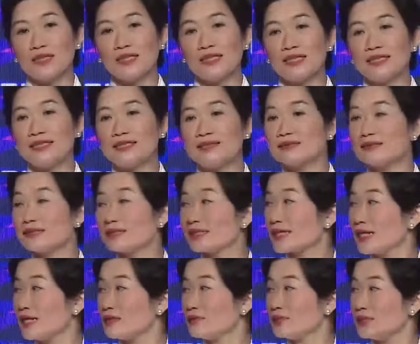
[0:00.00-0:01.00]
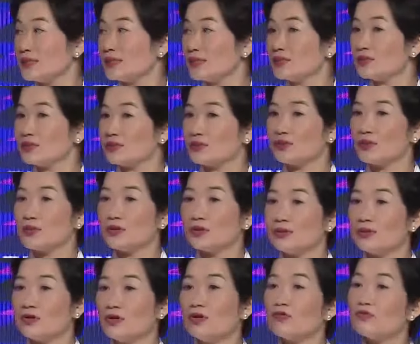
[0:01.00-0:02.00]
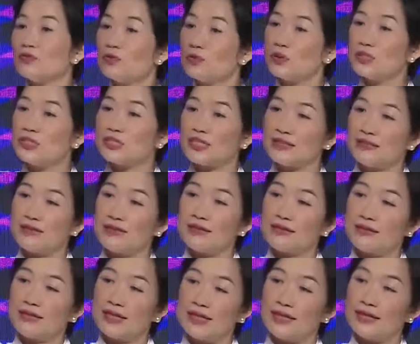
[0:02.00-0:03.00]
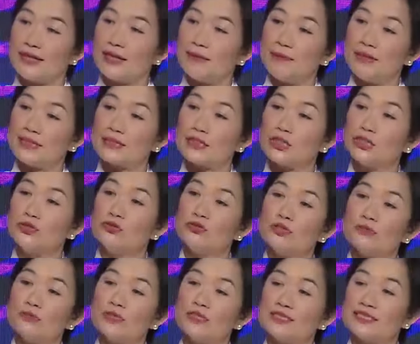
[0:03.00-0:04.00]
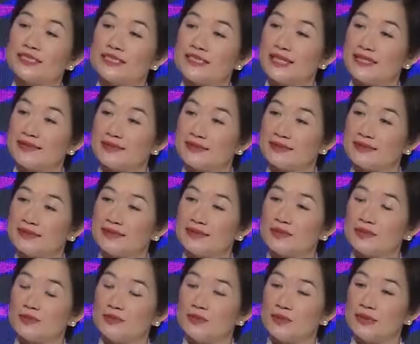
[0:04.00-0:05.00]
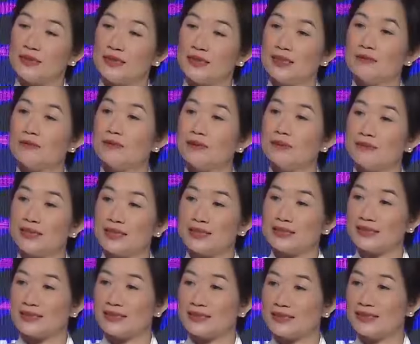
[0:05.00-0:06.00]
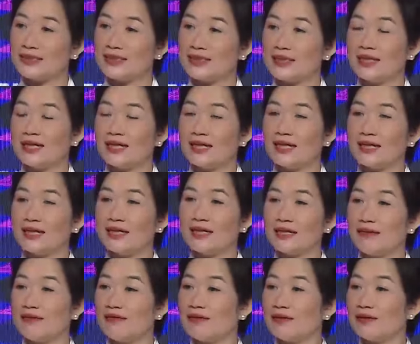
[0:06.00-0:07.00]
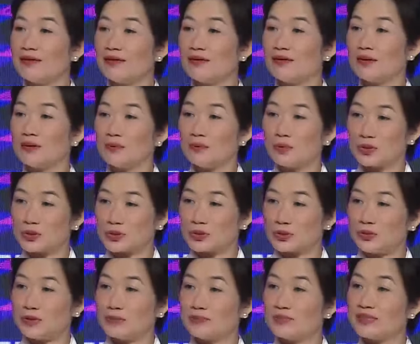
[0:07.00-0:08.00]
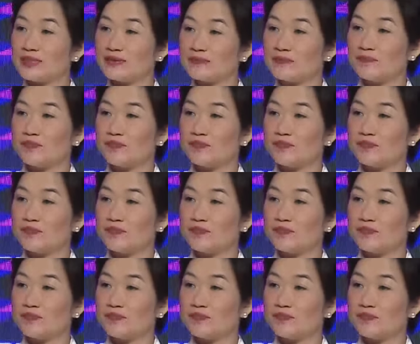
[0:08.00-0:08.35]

legal, accounting, and so on, for which I think A I makes a huge amount of sense to be implemented uh, in their uh, work streams.